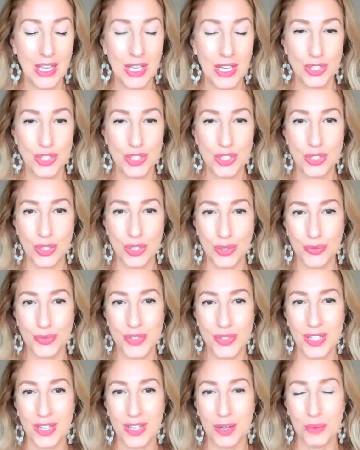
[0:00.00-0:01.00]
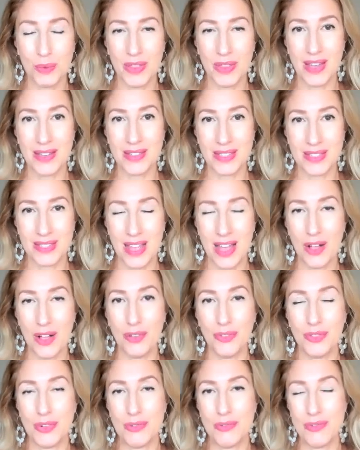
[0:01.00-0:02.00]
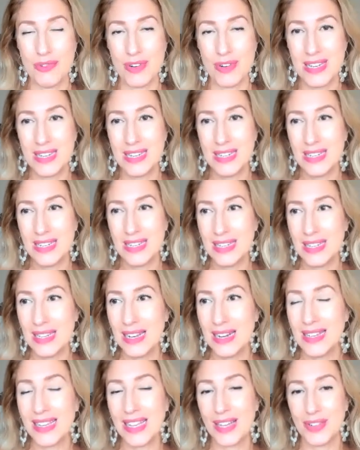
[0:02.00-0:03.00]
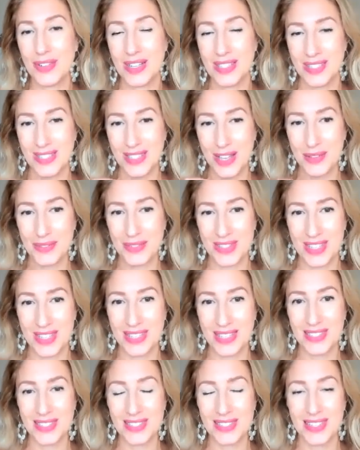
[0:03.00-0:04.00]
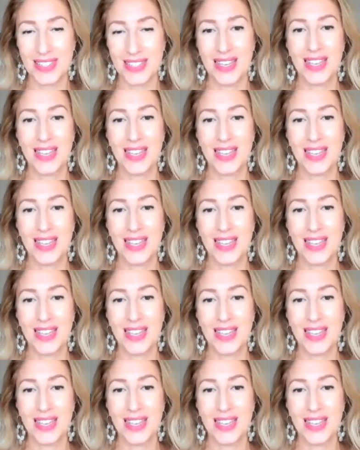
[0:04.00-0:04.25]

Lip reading: softer with ourselves and really give ourselves this,